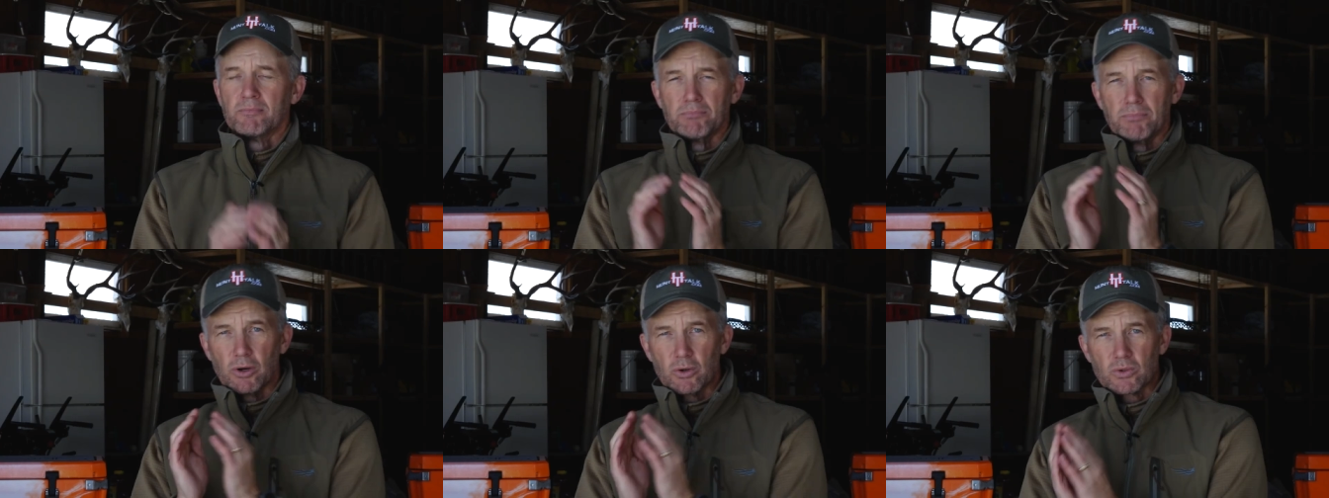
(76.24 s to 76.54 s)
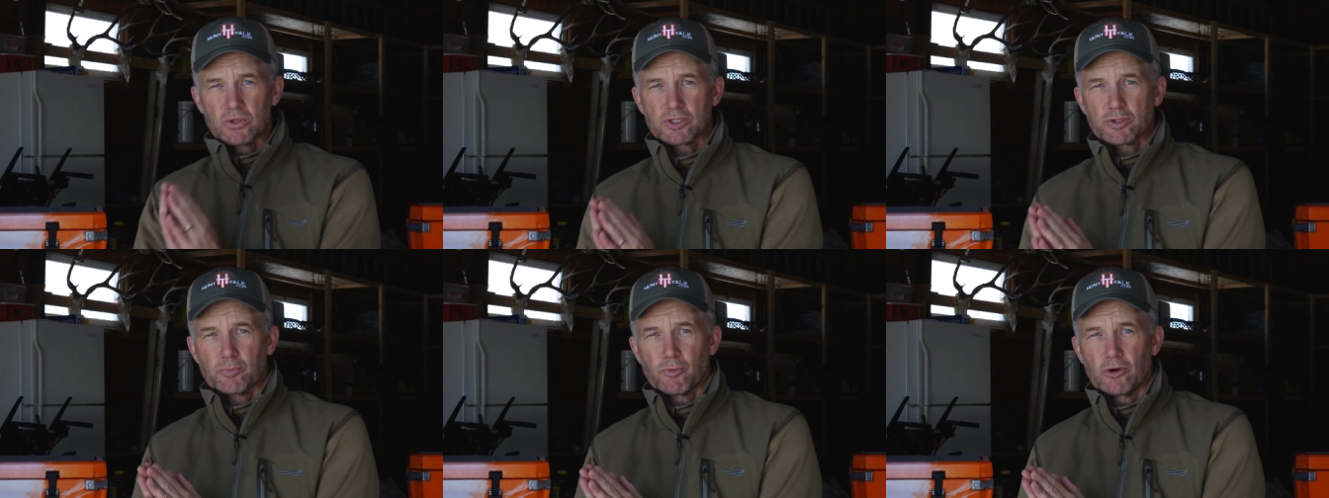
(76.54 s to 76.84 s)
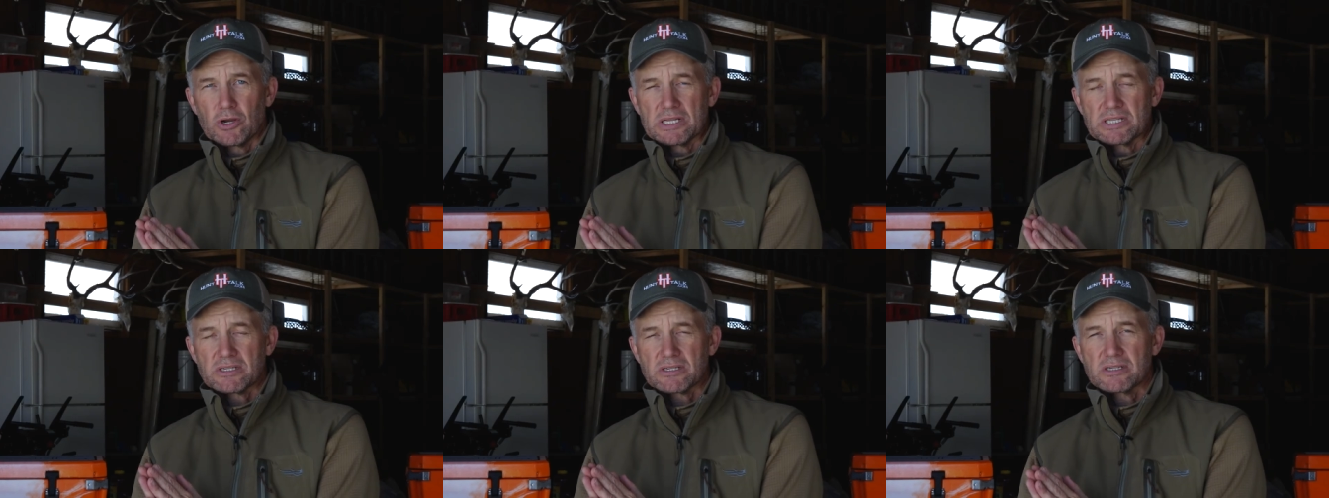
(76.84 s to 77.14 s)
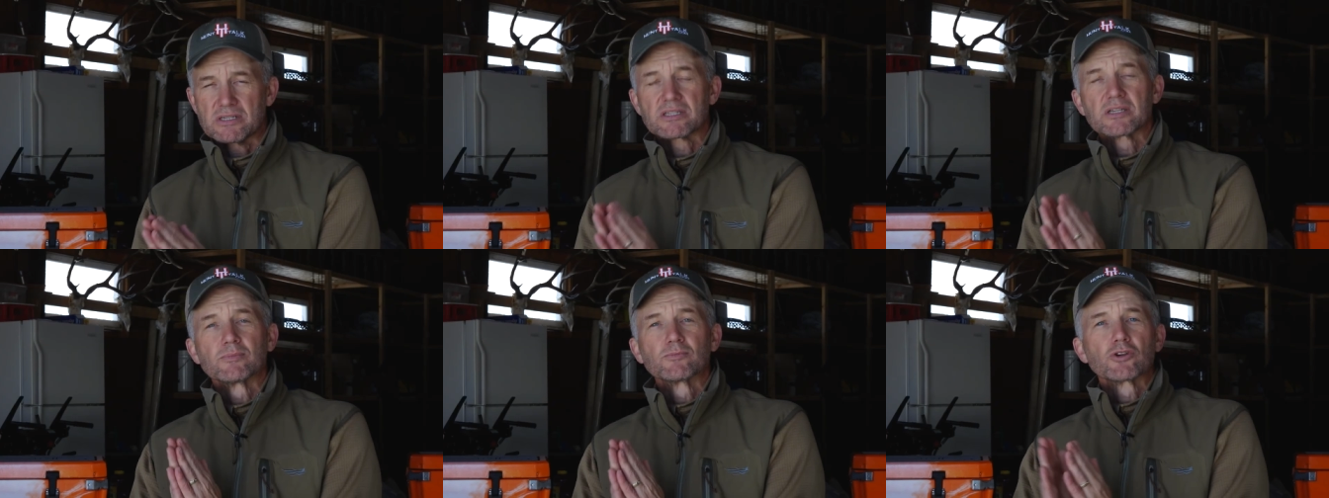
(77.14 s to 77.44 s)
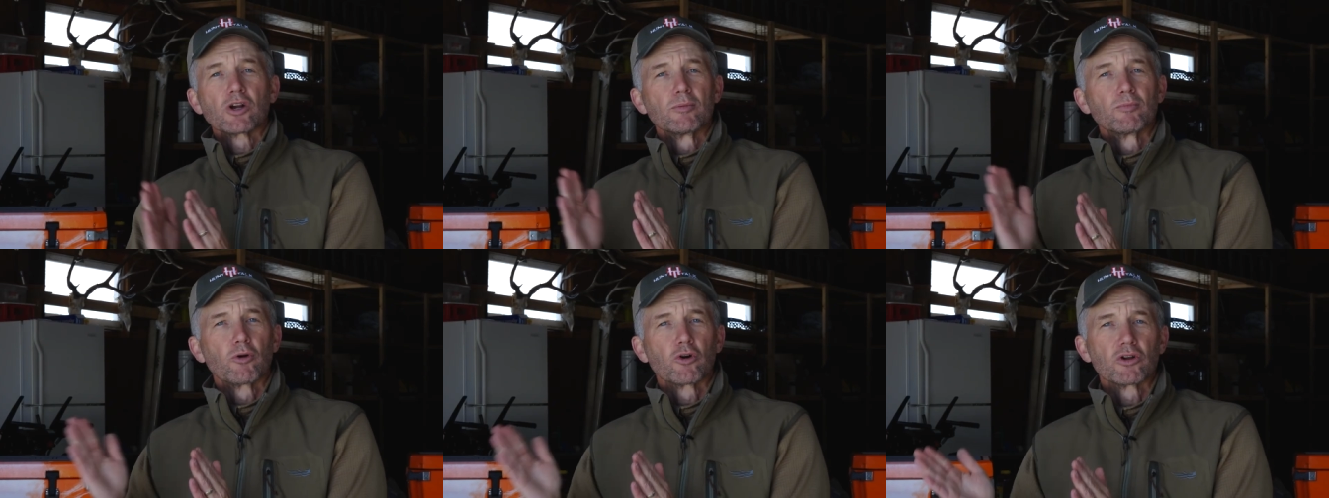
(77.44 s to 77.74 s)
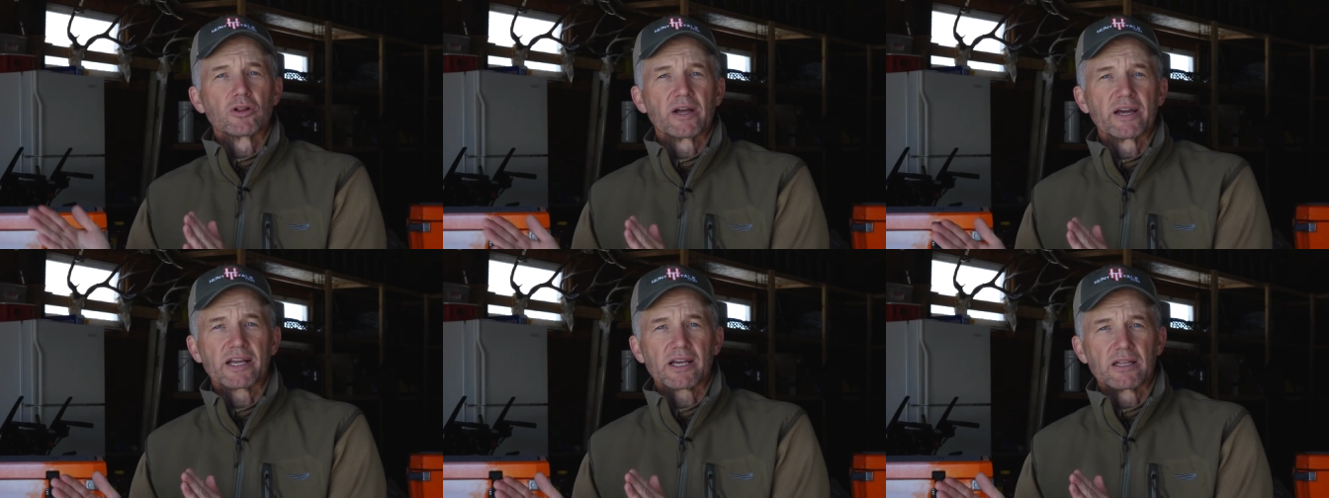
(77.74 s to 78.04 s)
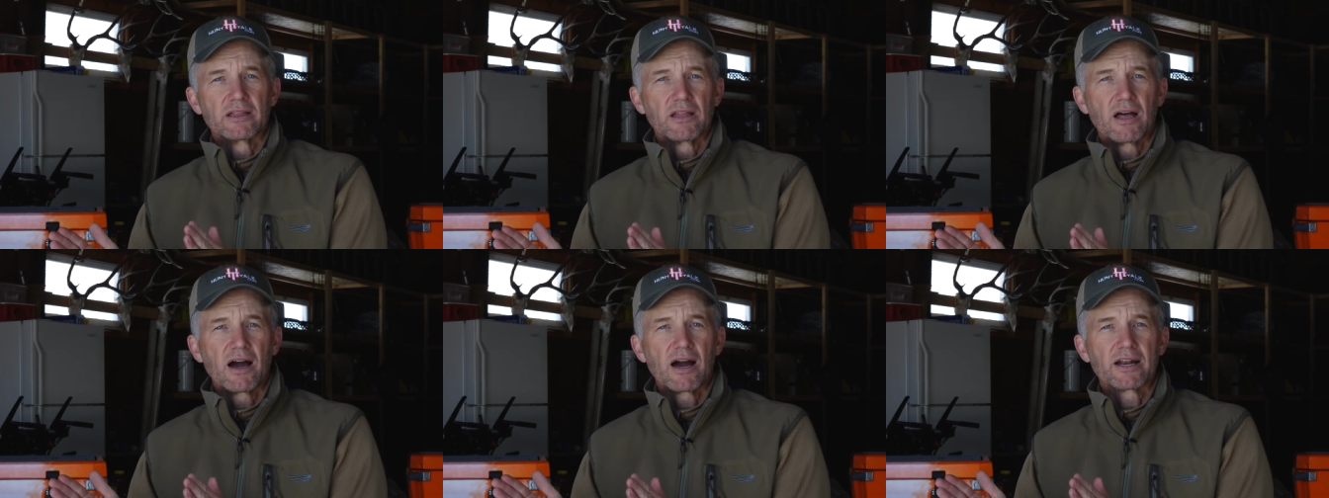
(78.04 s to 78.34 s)
Bonus point systems are more like a
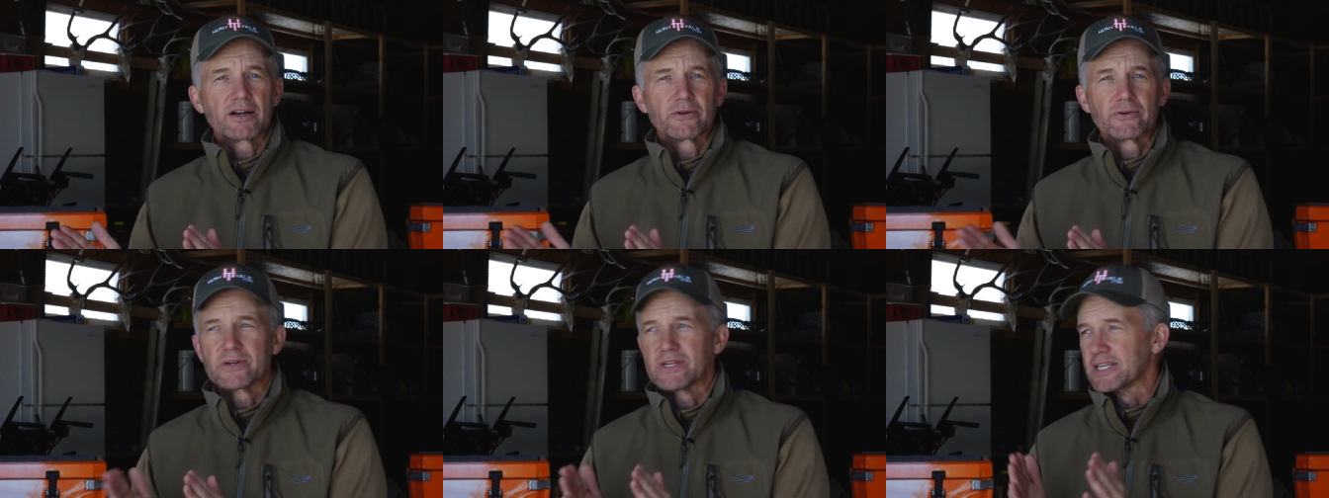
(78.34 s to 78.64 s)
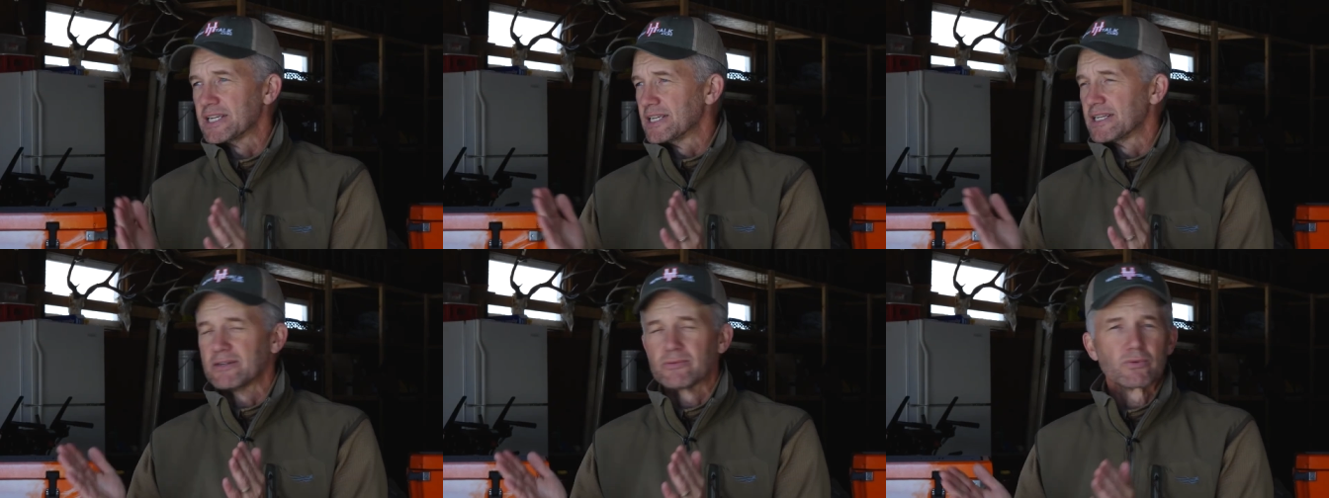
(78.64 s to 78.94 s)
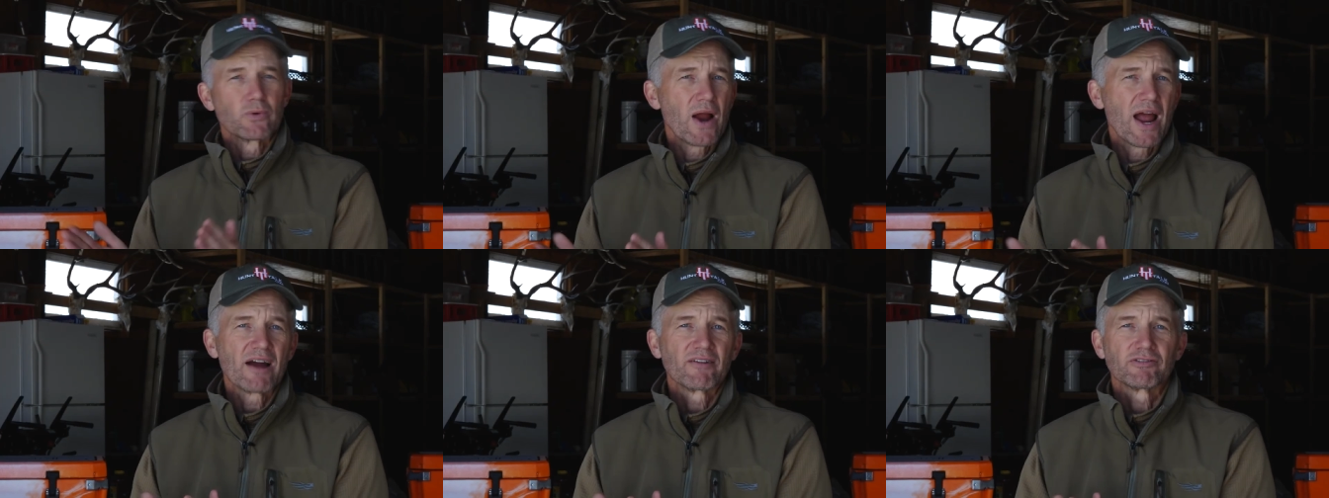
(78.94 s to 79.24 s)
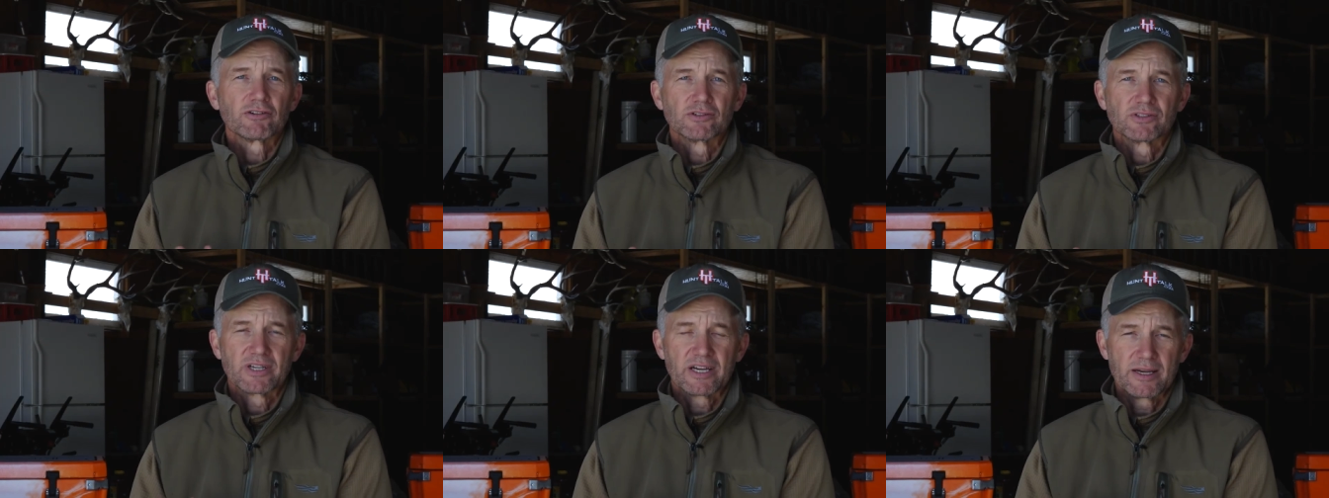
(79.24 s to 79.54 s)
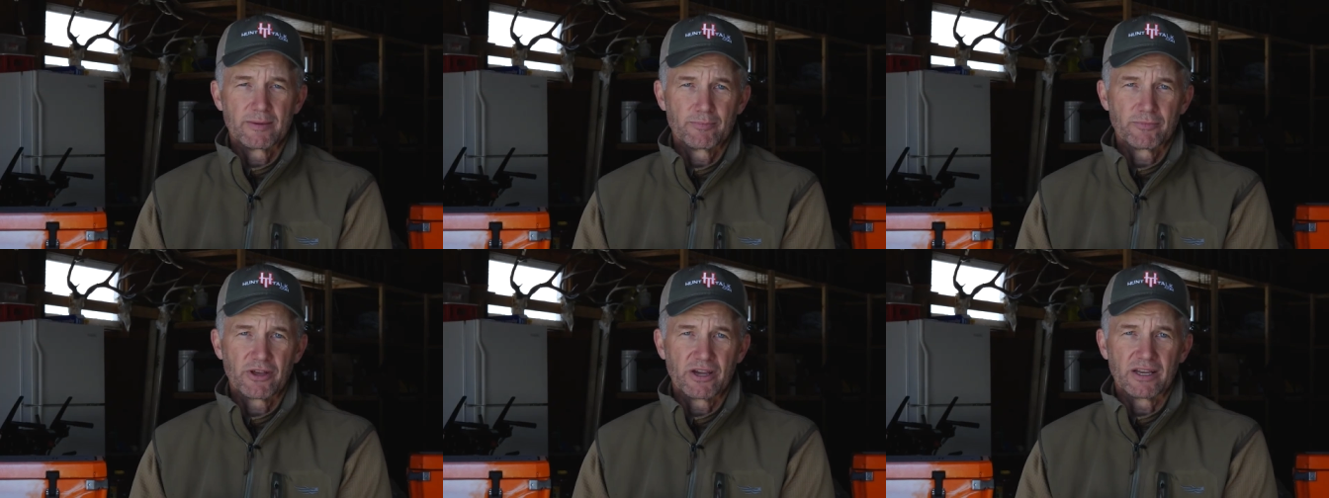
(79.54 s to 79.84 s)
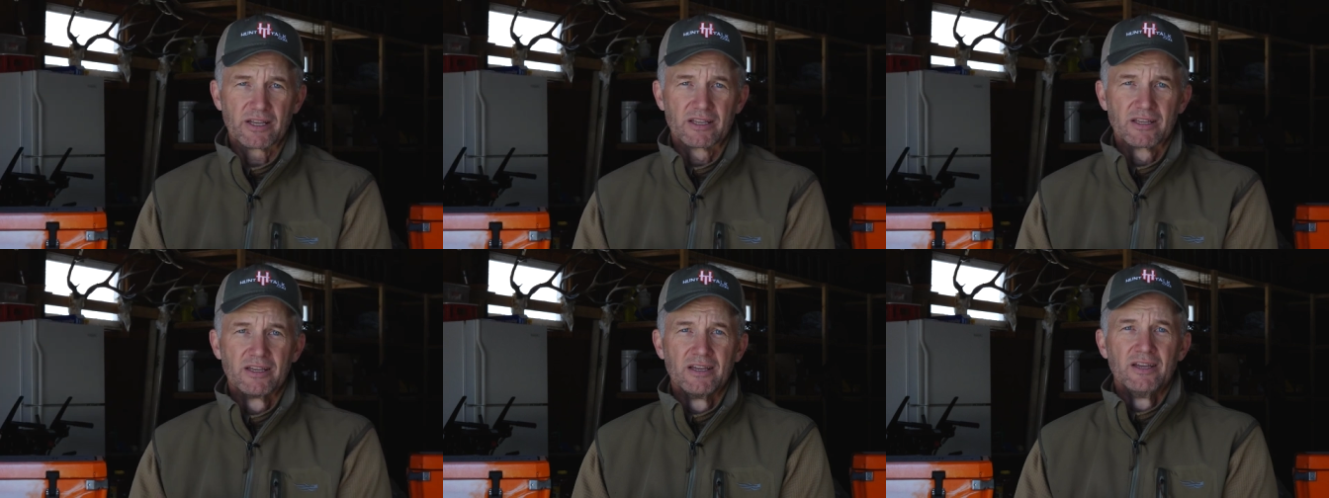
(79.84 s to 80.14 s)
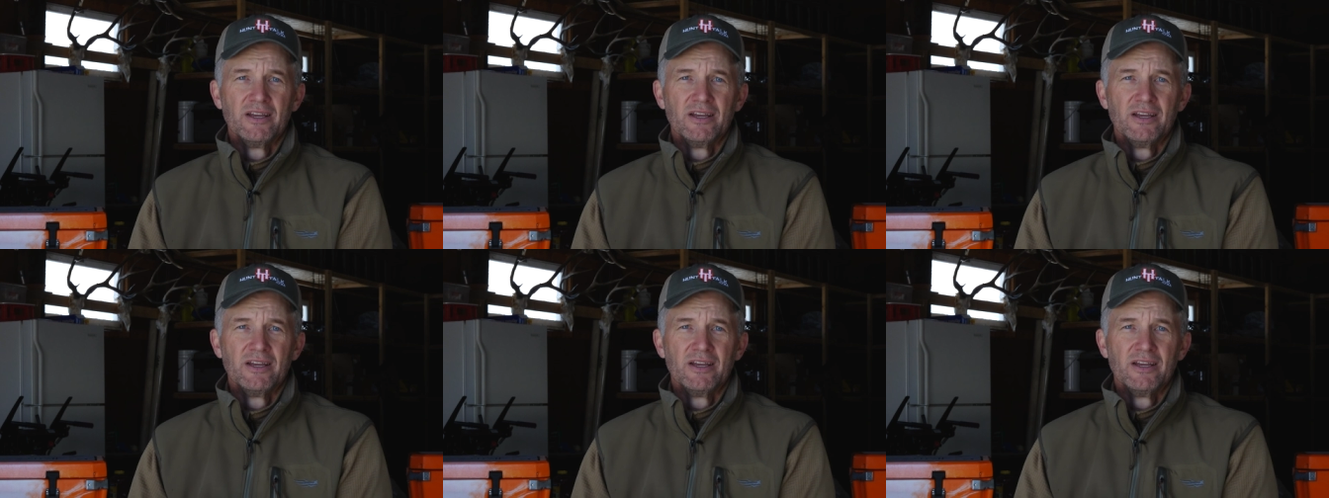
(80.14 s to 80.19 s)
lottery raffle type thing.